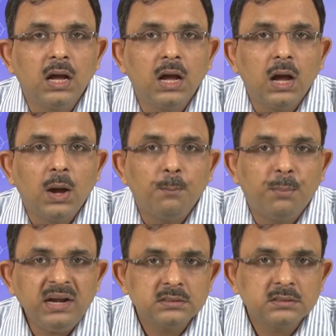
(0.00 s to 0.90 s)
But
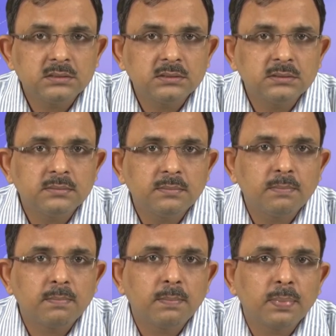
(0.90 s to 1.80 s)

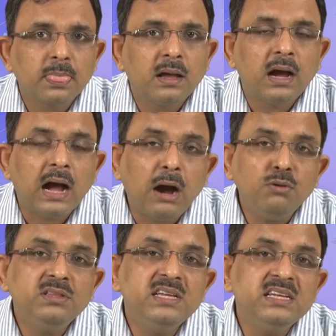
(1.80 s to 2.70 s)

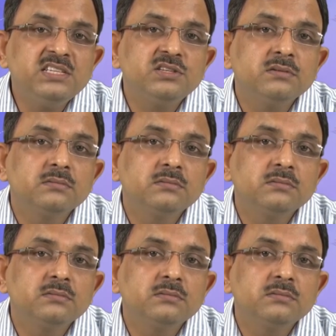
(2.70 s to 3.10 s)
how these